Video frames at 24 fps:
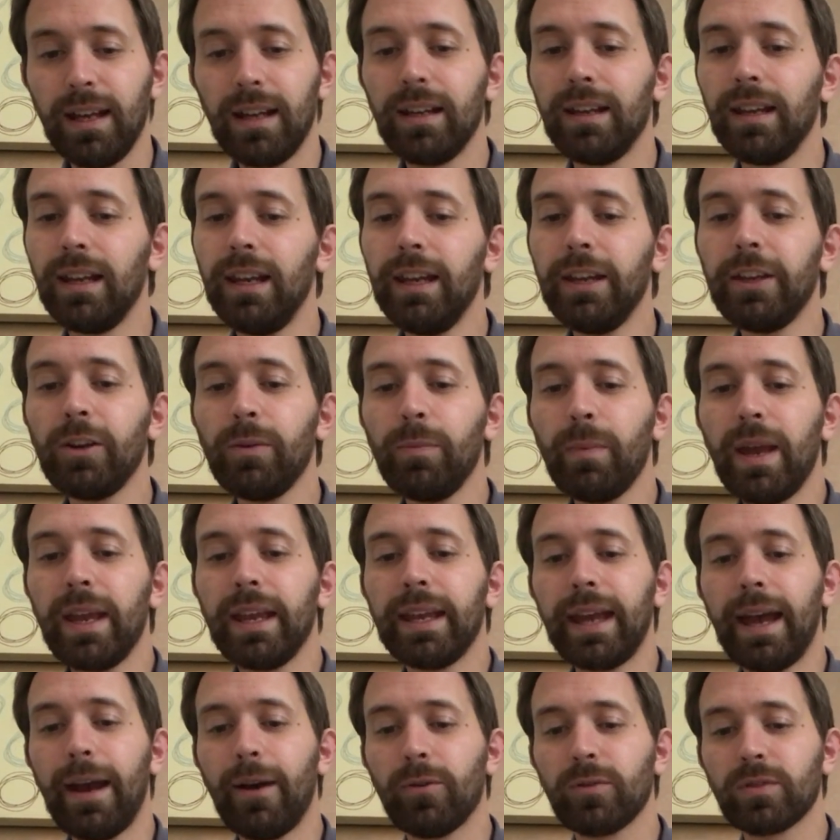Lily could
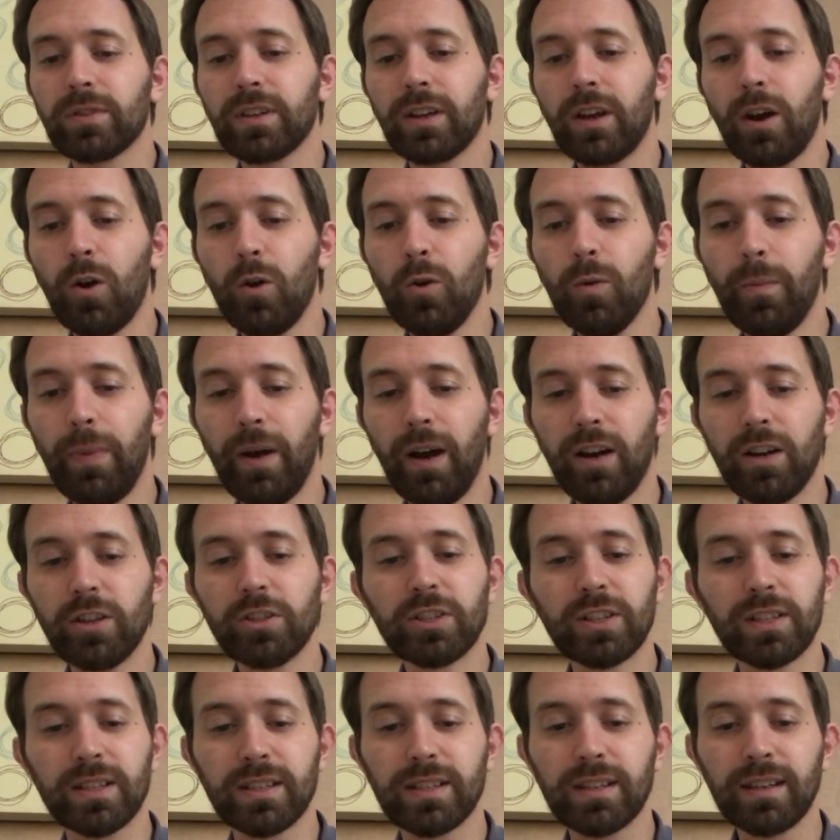make out coal
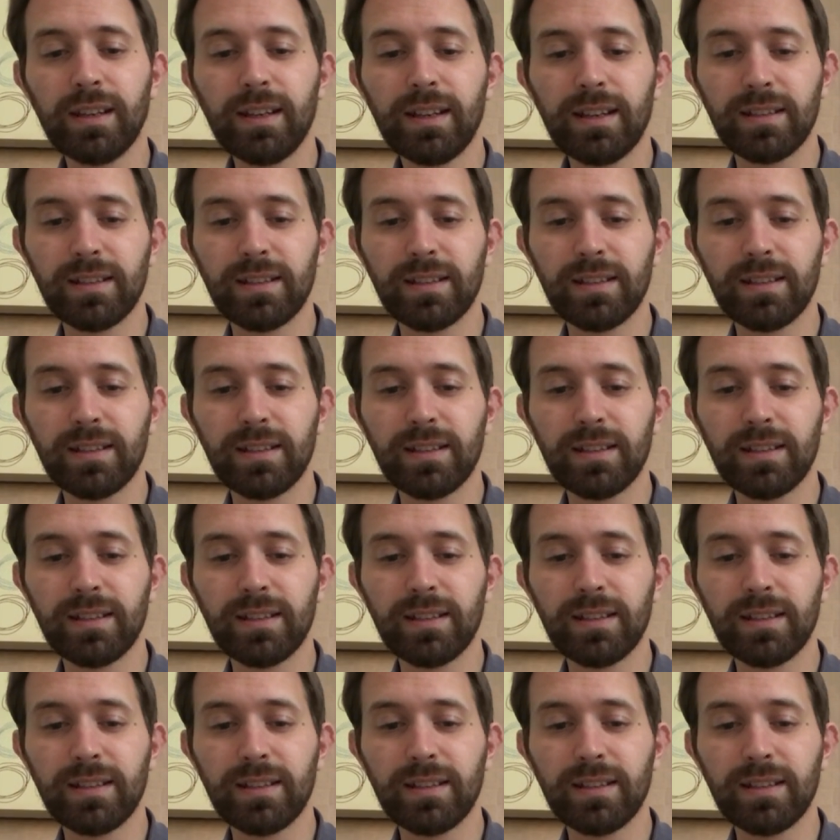barges